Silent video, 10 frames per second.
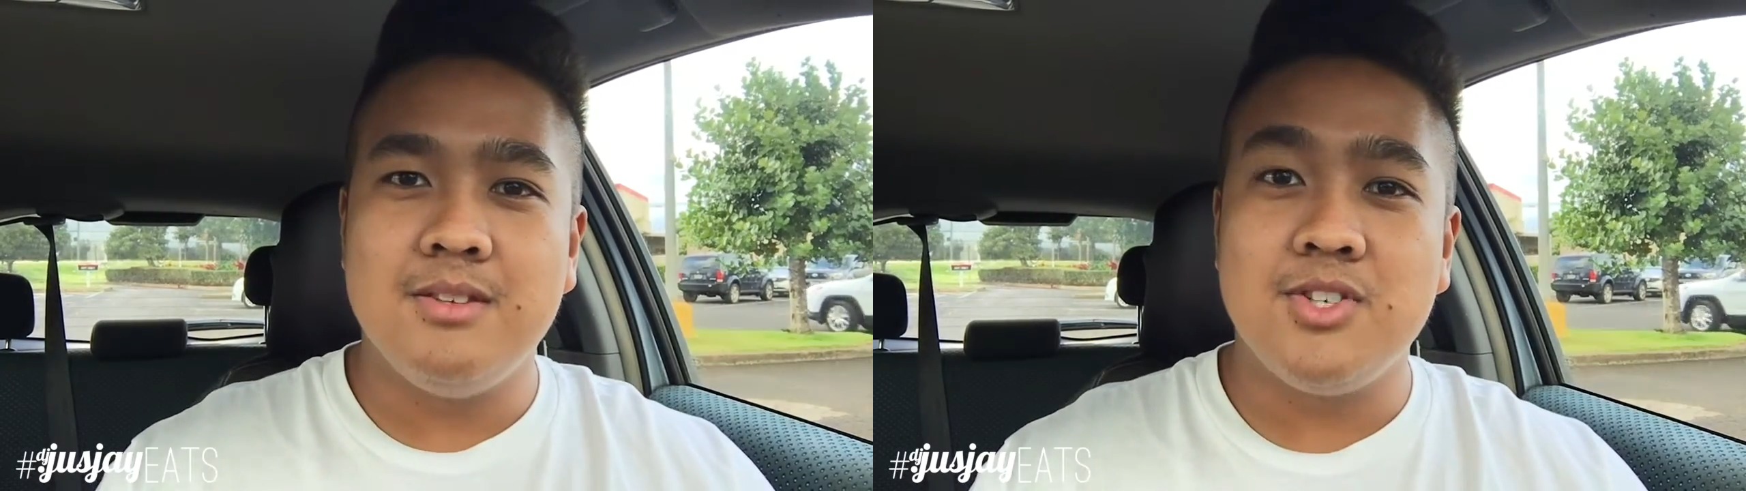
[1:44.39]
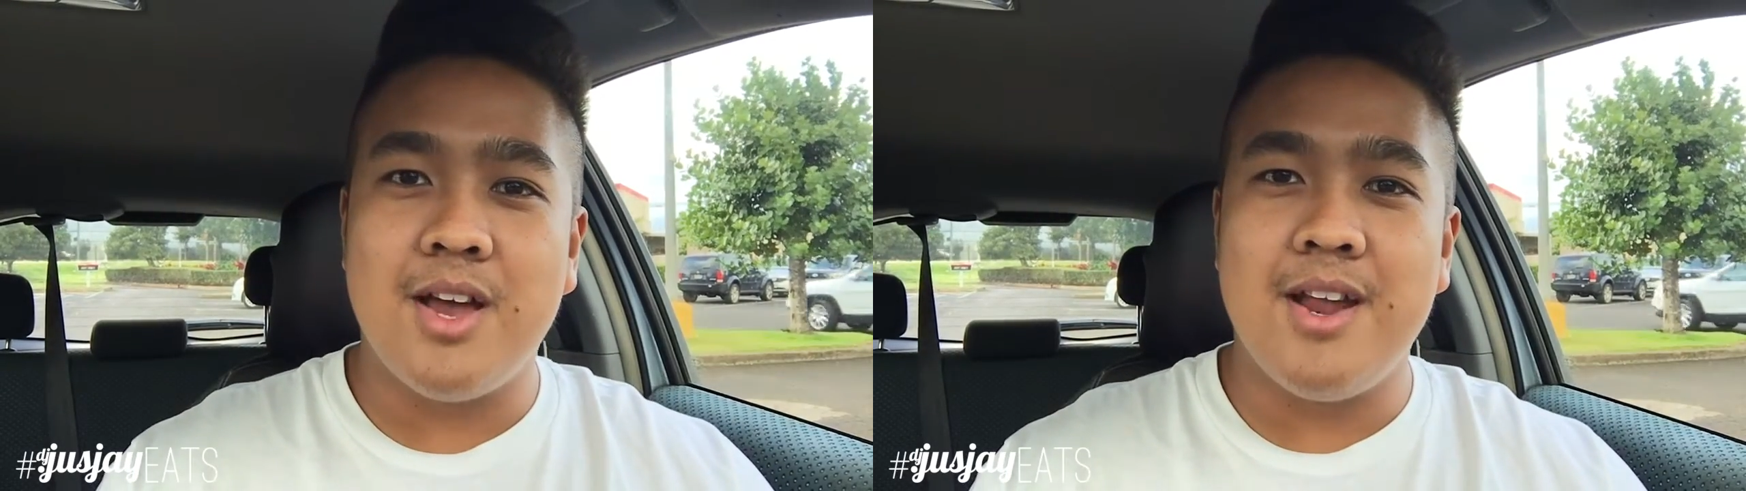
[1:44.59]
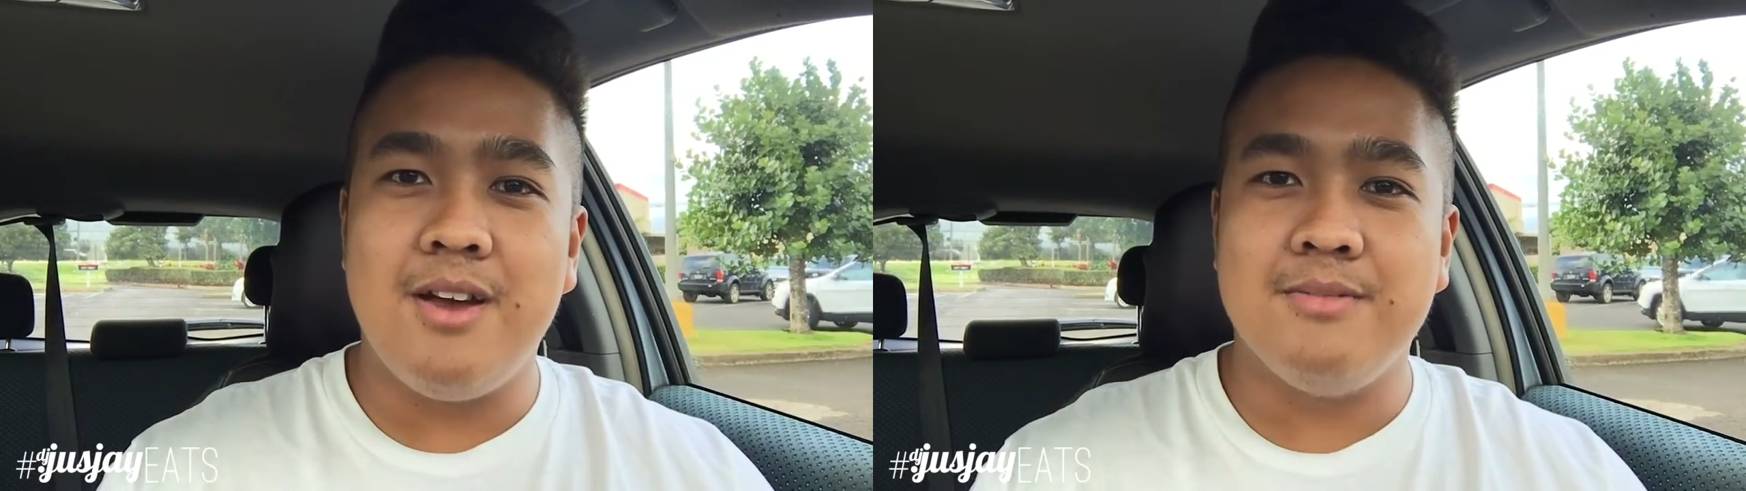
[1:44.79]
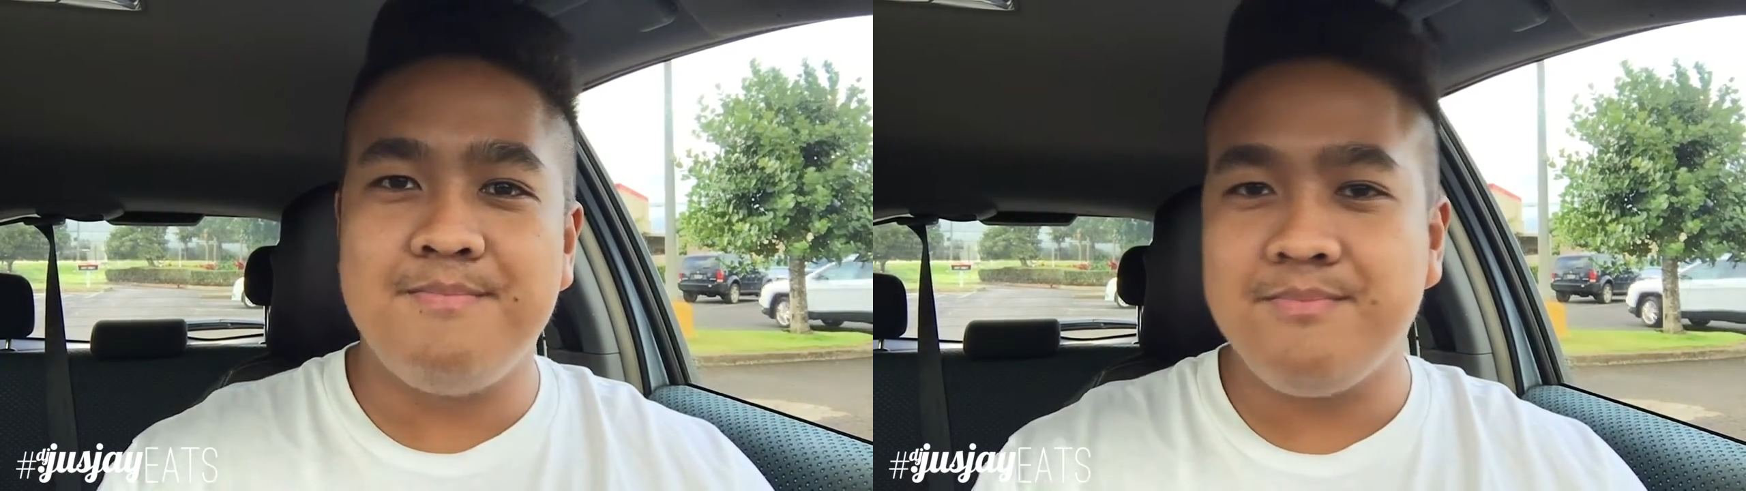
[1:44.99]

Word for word: Try it out.